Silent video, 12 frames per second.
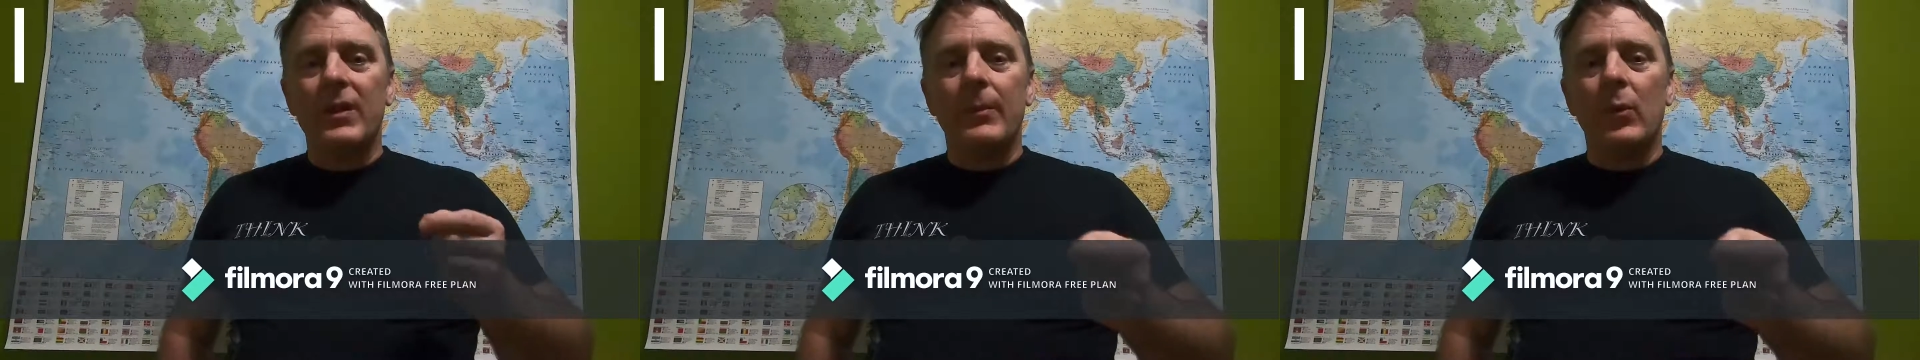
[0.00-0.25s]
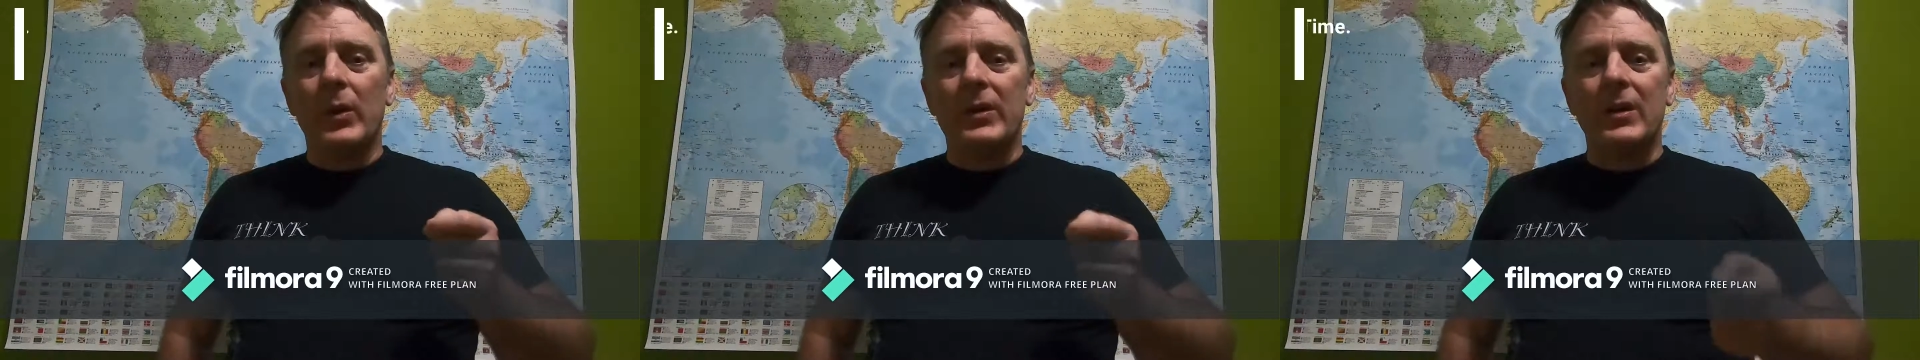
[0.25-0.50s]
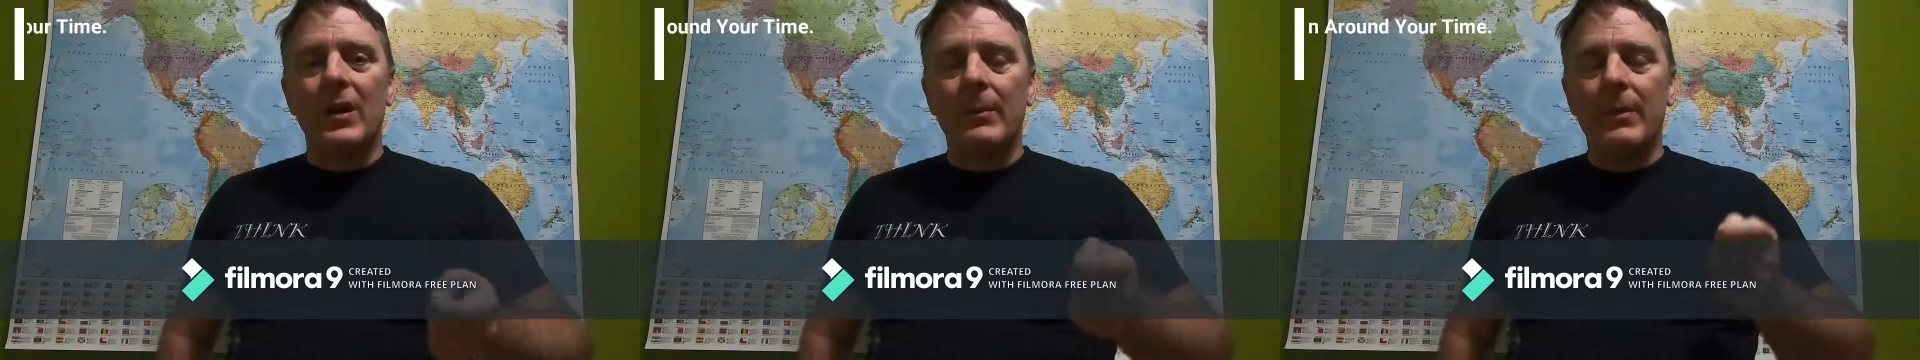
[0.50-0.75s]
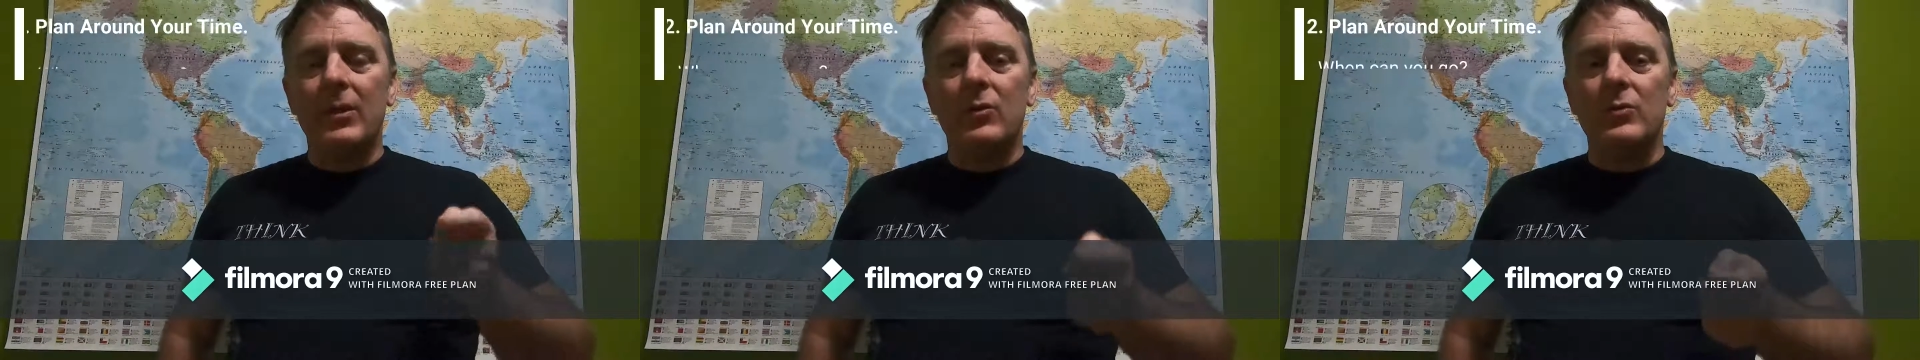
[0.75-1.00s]
think about what
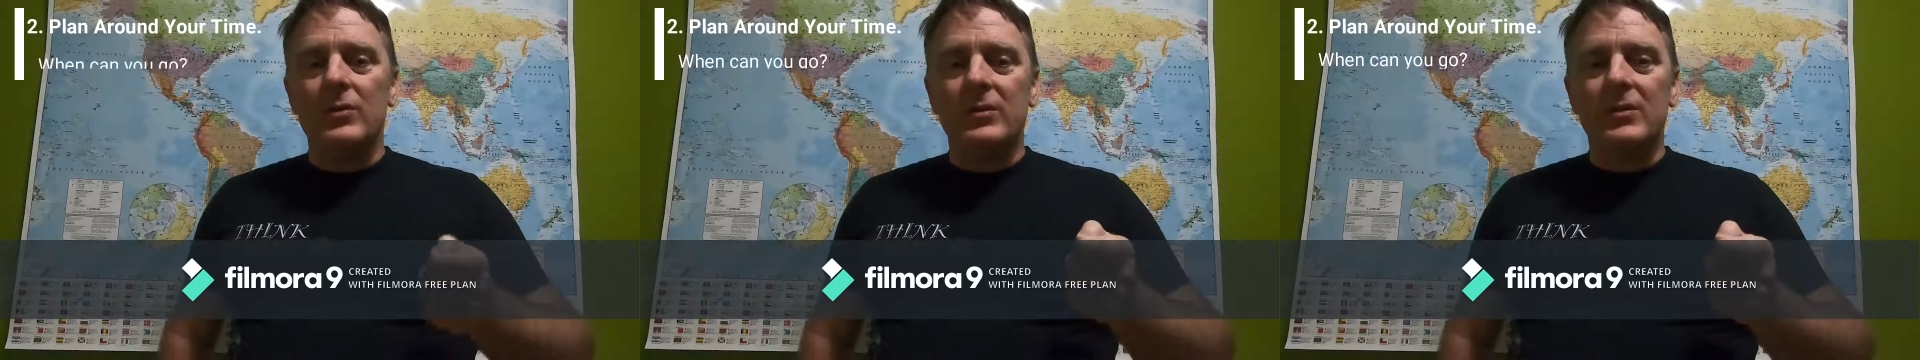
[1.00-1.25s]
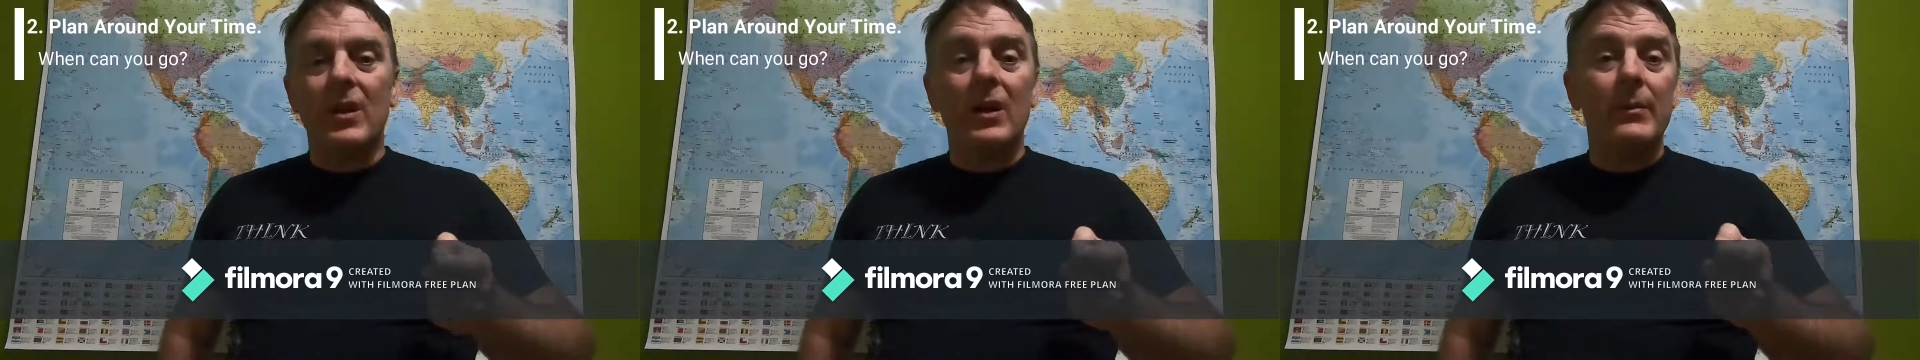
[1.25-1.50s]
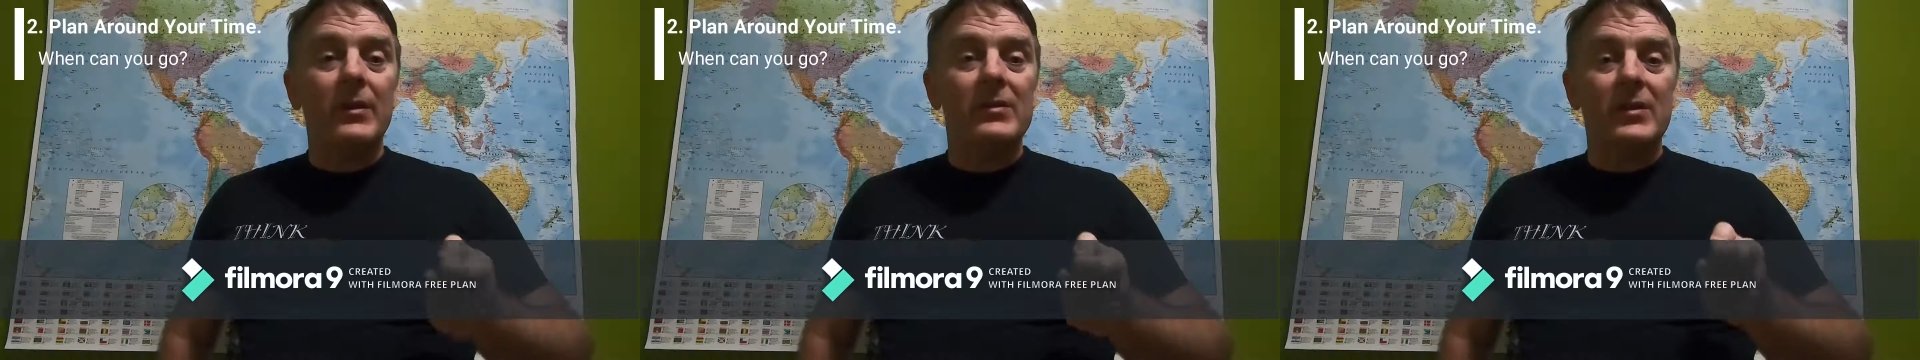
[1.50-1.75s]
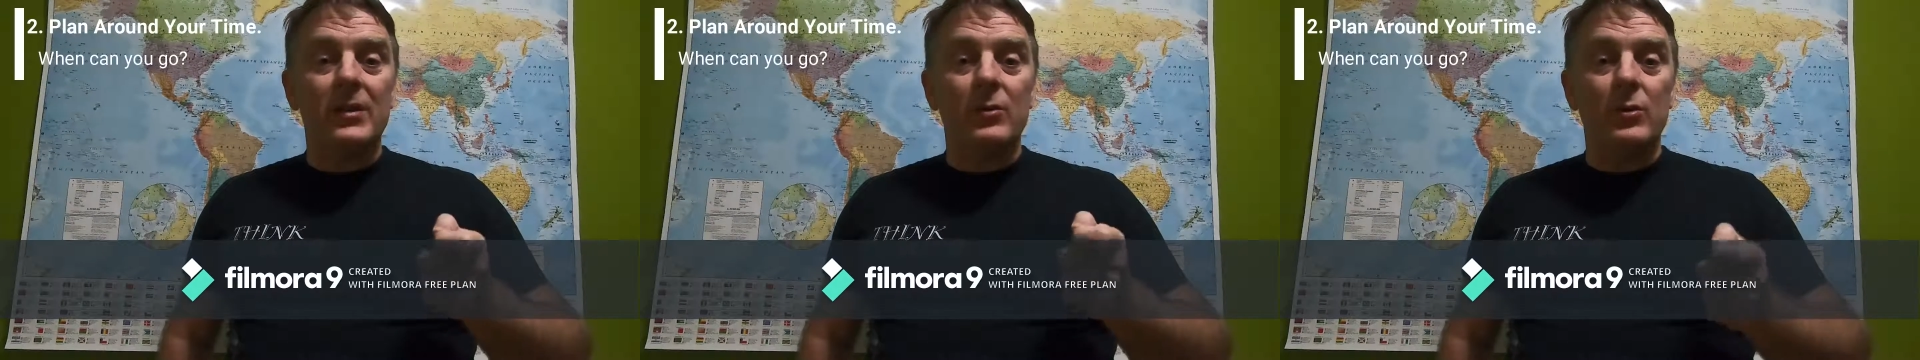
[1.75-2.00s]

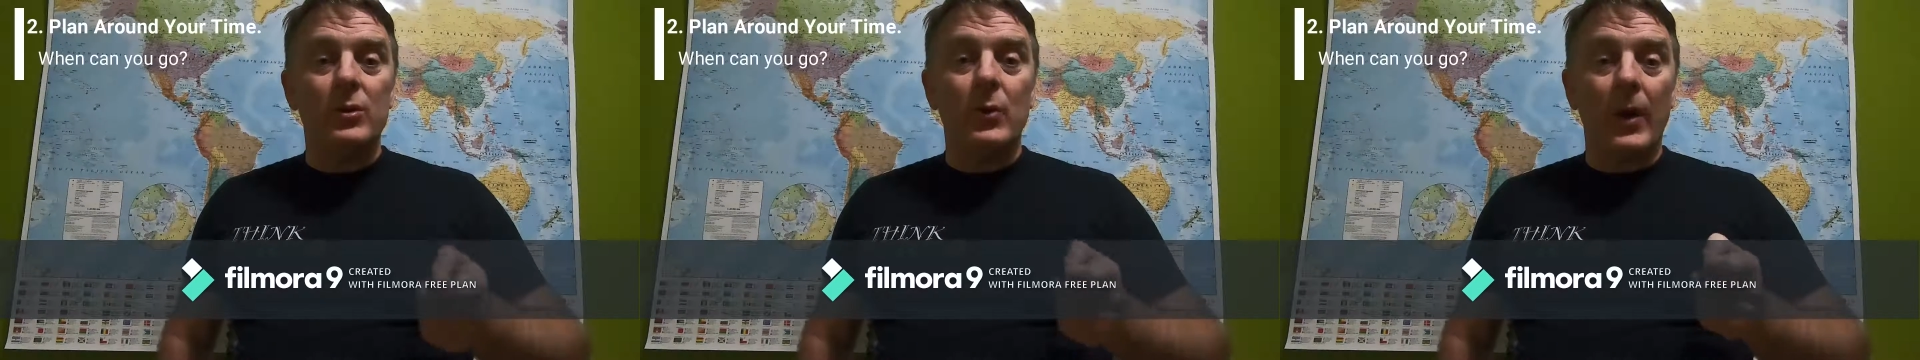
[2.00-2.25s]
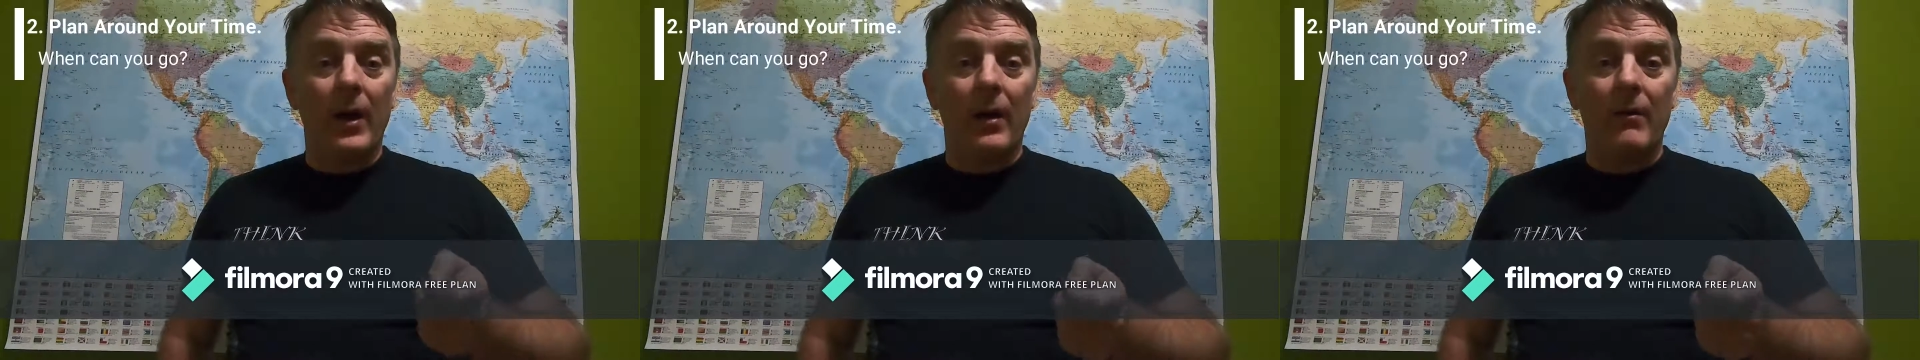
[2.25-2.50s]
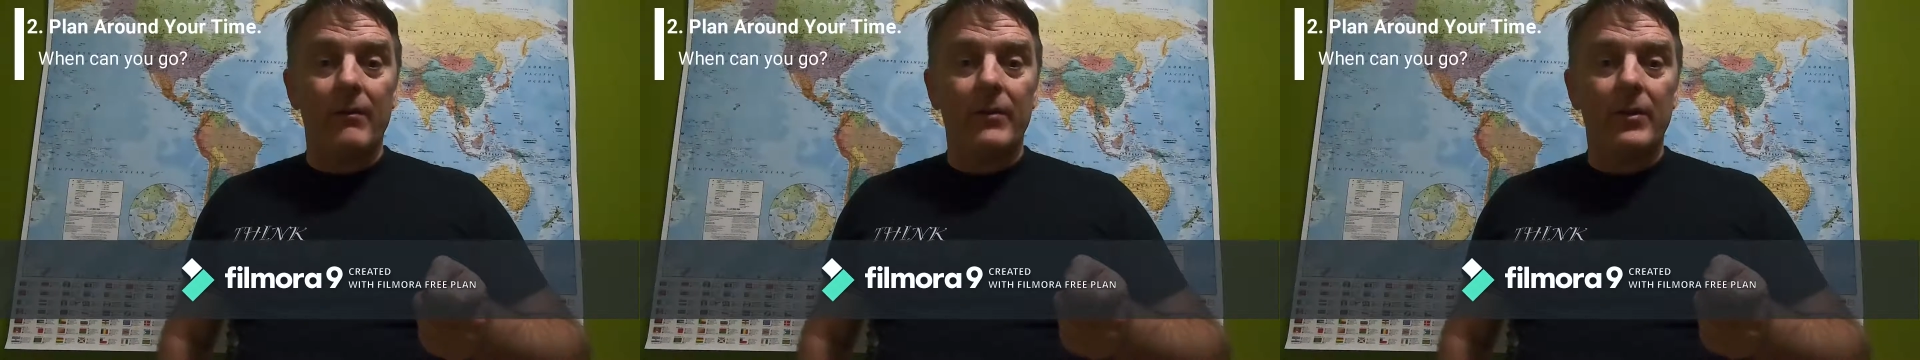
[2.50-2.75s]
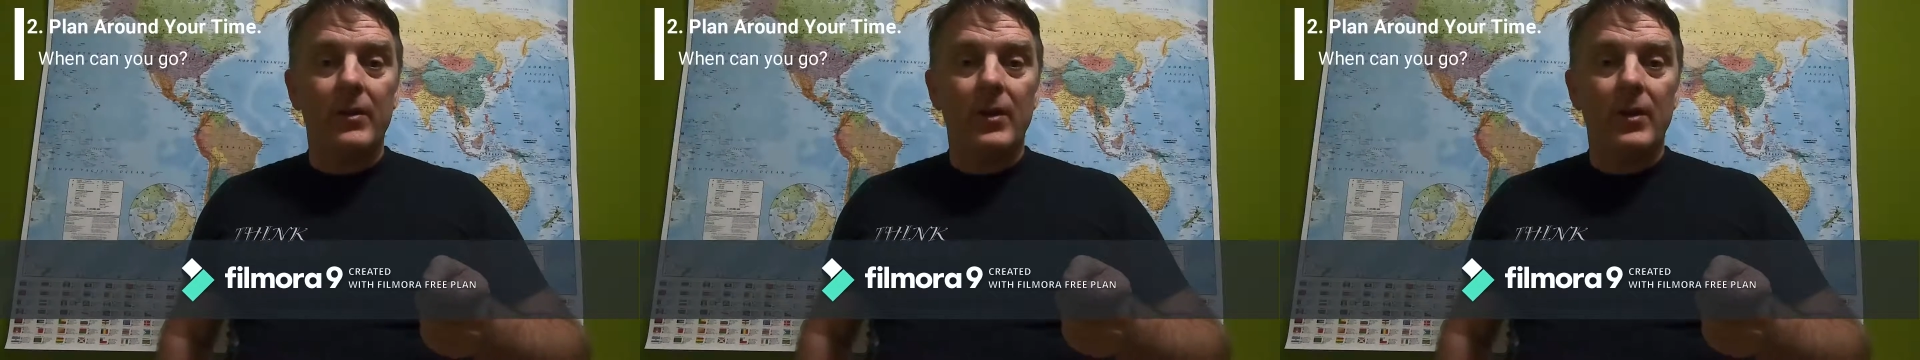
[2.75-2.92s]
timings that you do have.